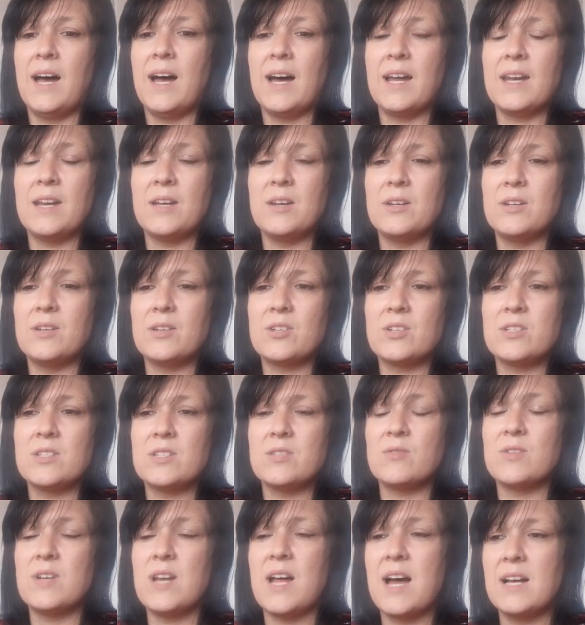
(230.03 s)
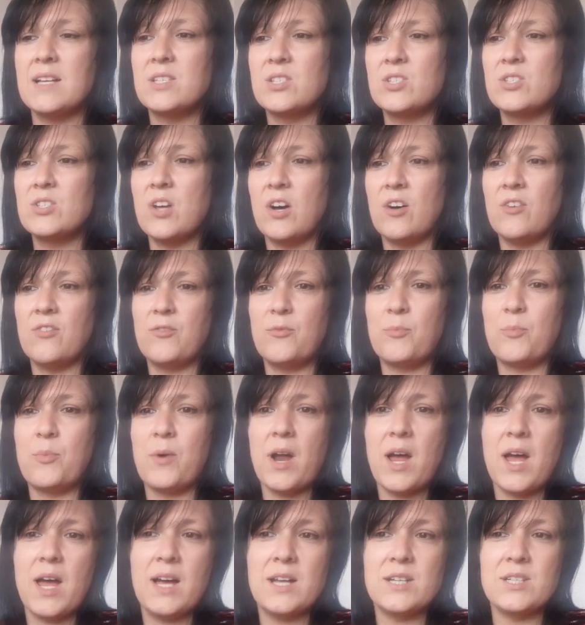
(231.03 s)
And it, because it was nice soft
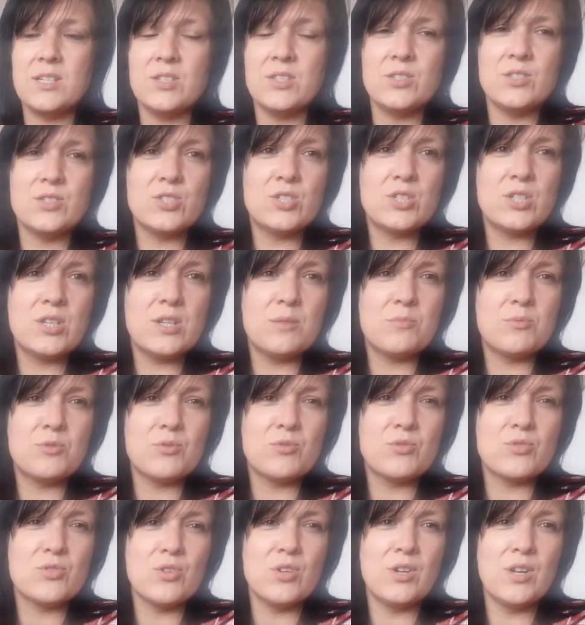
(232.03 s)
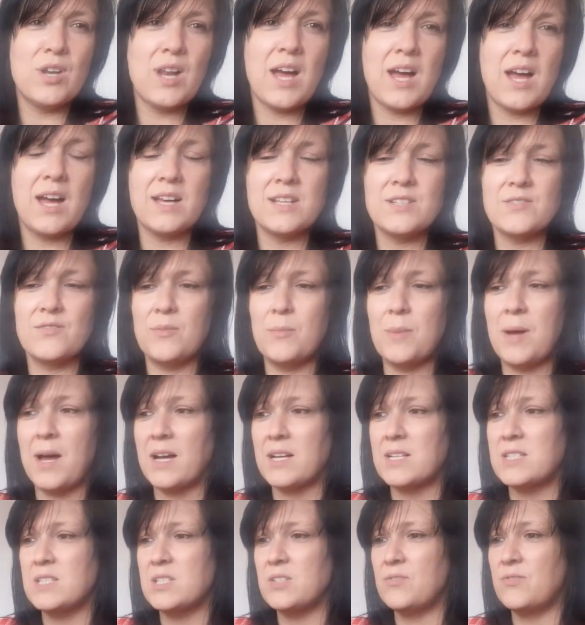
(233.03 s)
bread and chips were so nice from
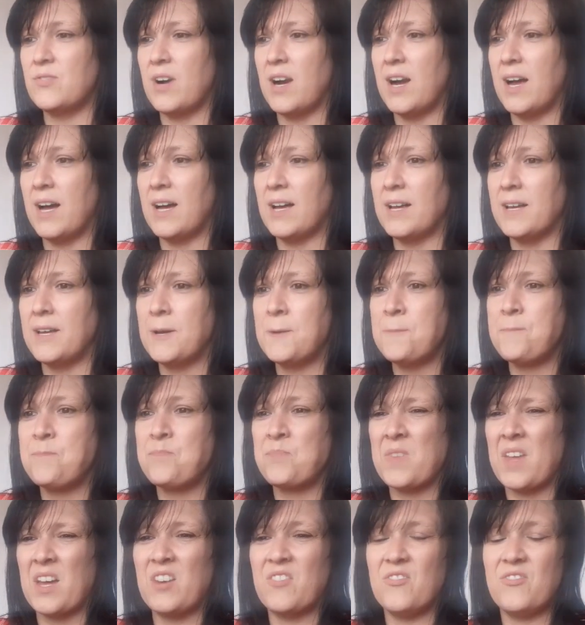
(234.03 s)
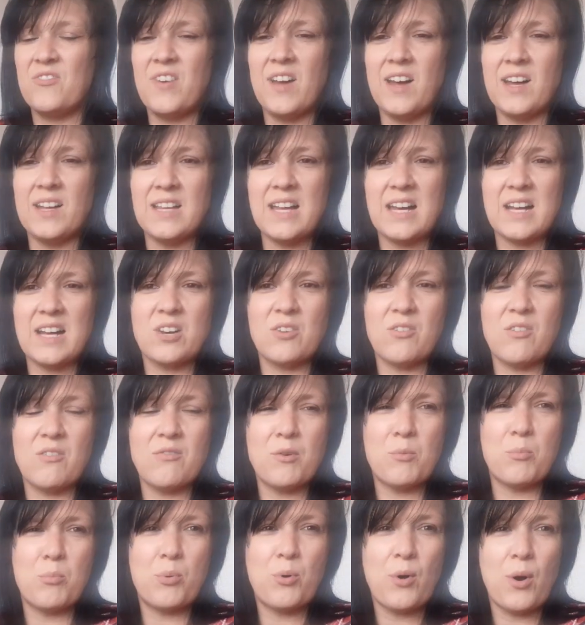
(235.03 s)
active fry, and it felt like I
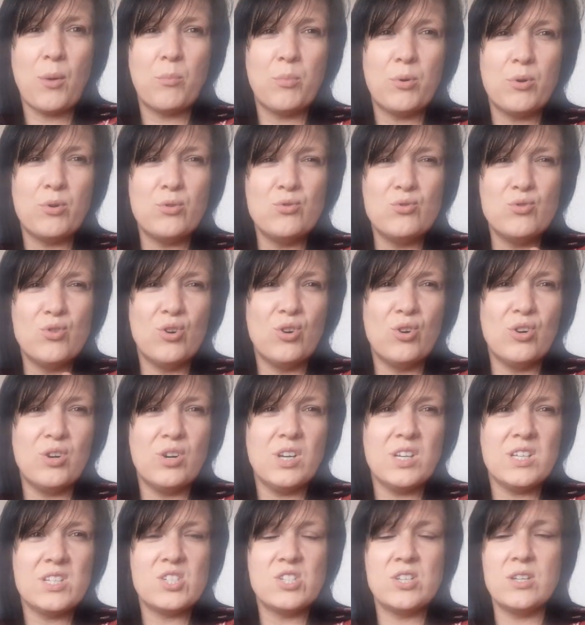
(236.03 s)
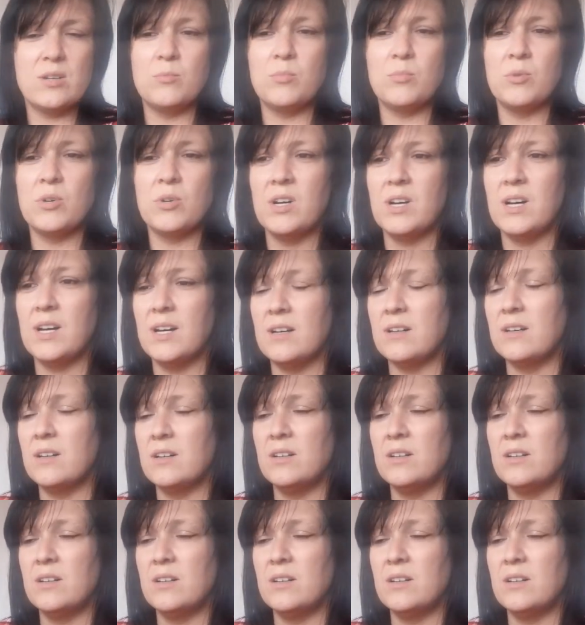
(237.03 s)
had a proper naughty chip butter.